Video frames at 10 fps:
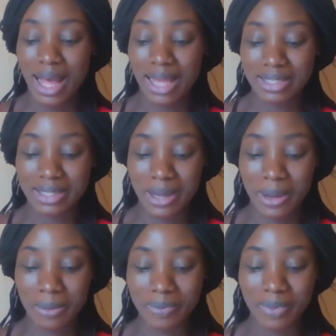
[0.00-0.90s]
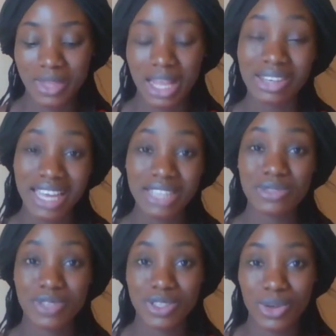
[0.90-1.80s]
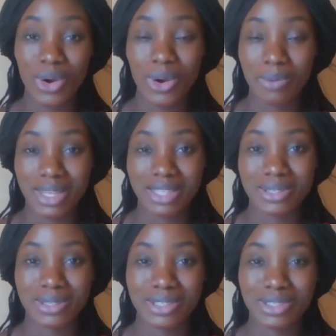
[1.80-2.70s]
and I'd like to read your comments.